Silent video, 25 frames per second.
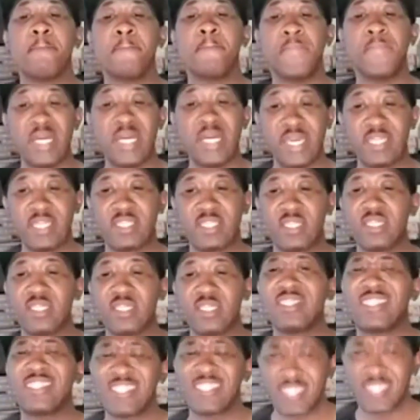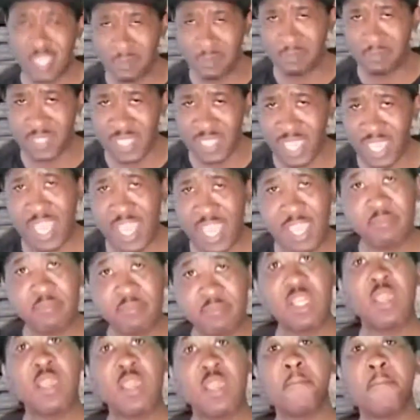but sometimes
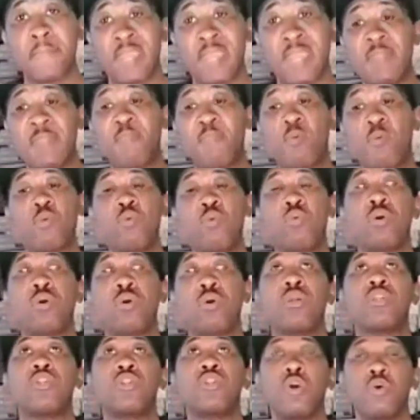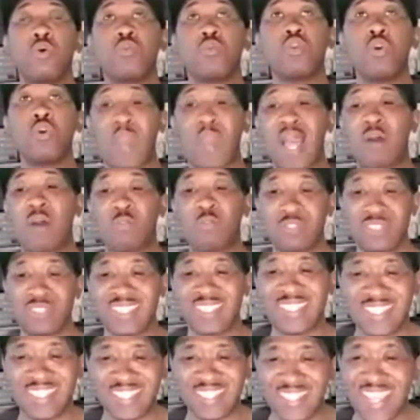people don't know how to
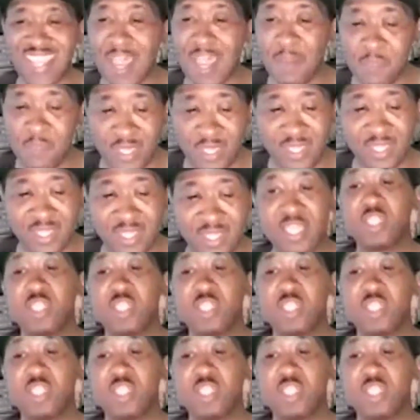stop it.